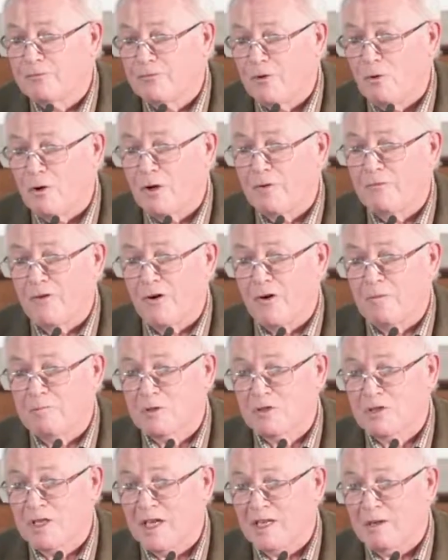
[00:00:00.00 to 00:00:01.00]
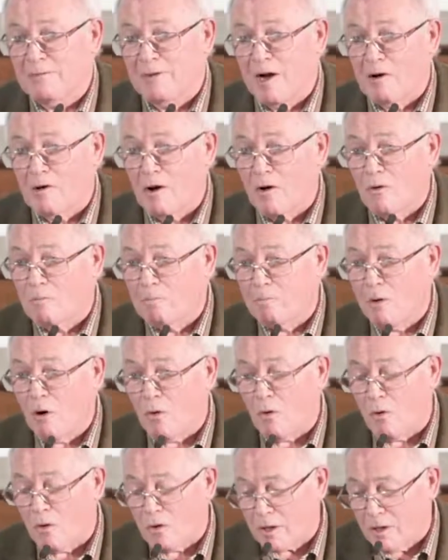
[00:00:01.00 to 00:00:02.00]
45% of our own
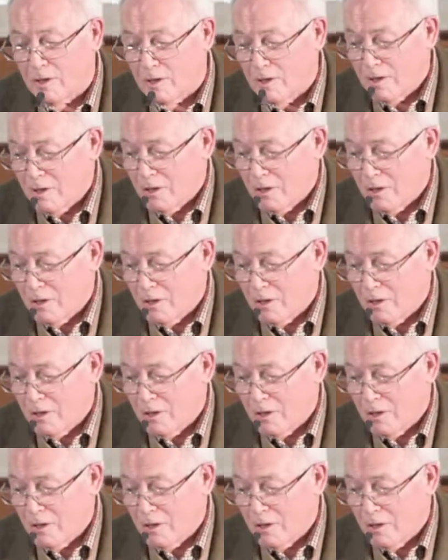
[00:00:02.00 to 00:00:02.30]
pork.